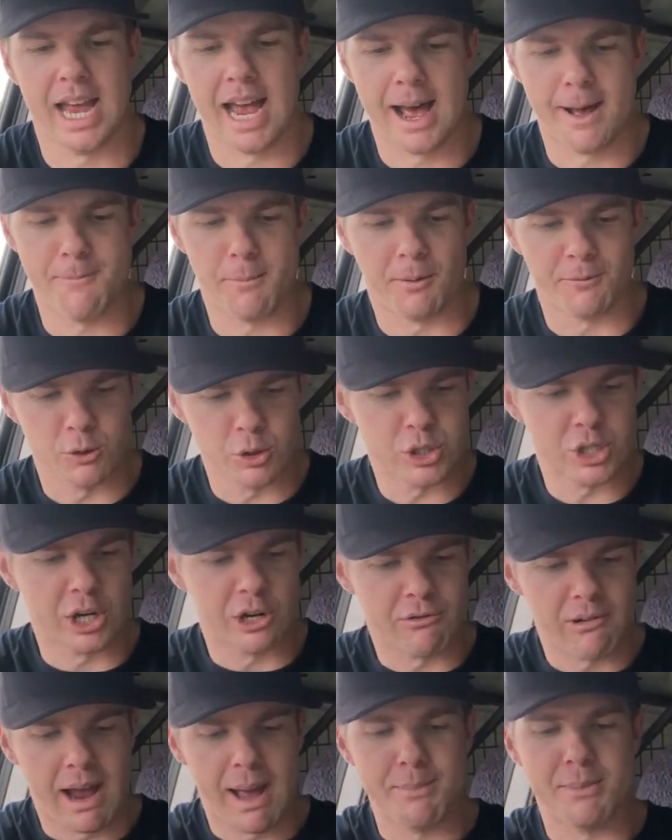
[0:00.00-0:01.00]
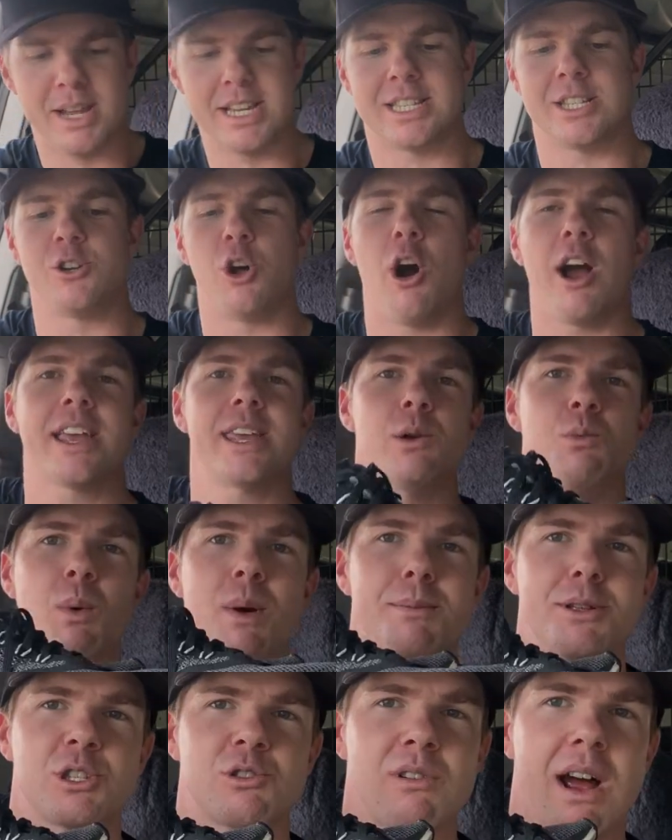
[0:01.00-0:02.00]
Um, I've also grabbed these Nike
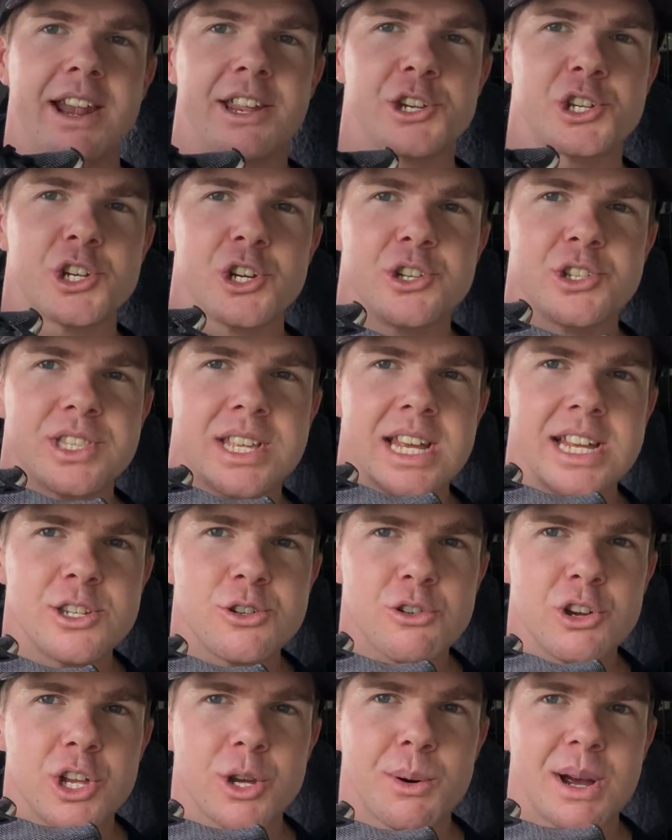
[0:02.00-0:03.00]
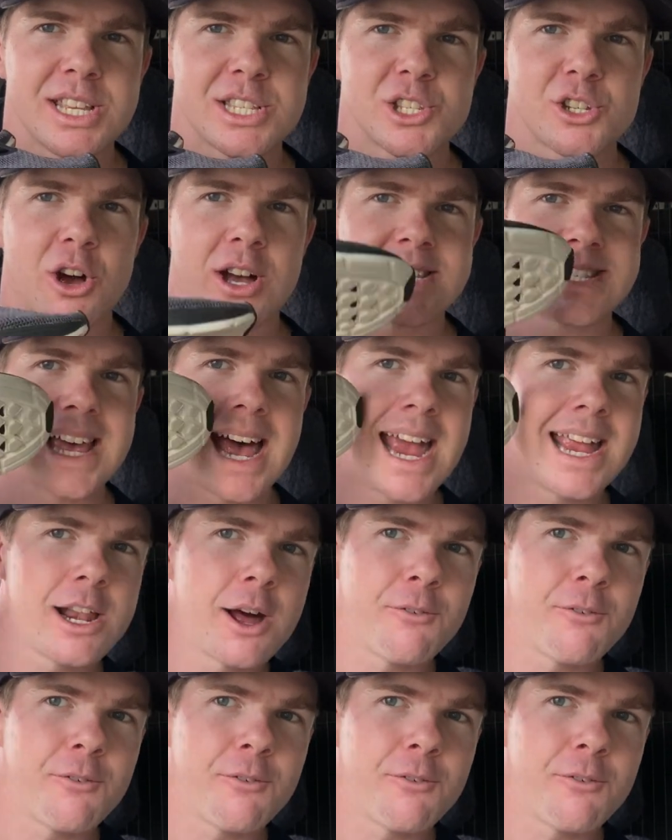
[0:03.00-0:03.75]
women's running shoes. These are a US size eight.